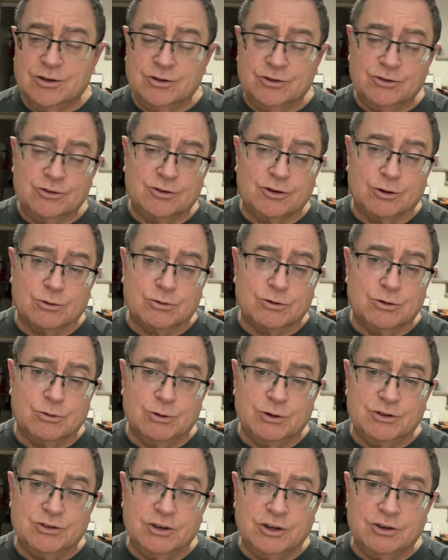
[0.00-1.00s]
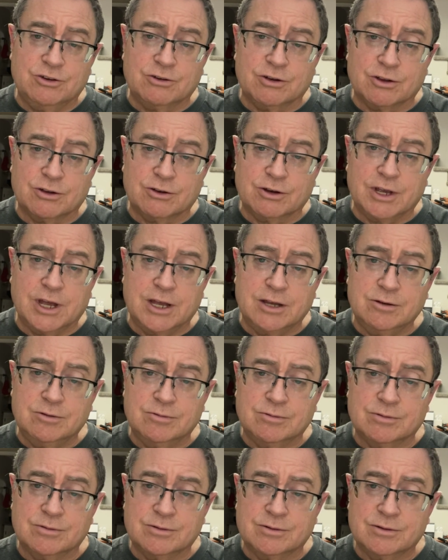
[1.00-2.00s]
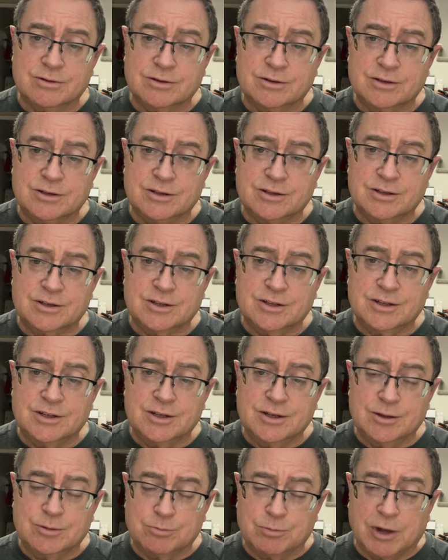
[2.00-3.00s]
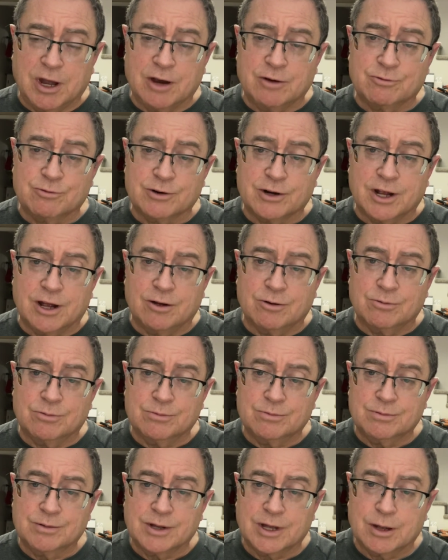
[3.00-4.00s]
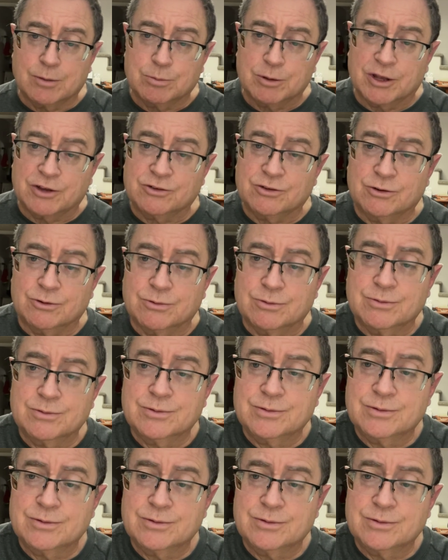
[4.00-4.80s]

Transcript: So, till we see each other again, bye for now. God bless you.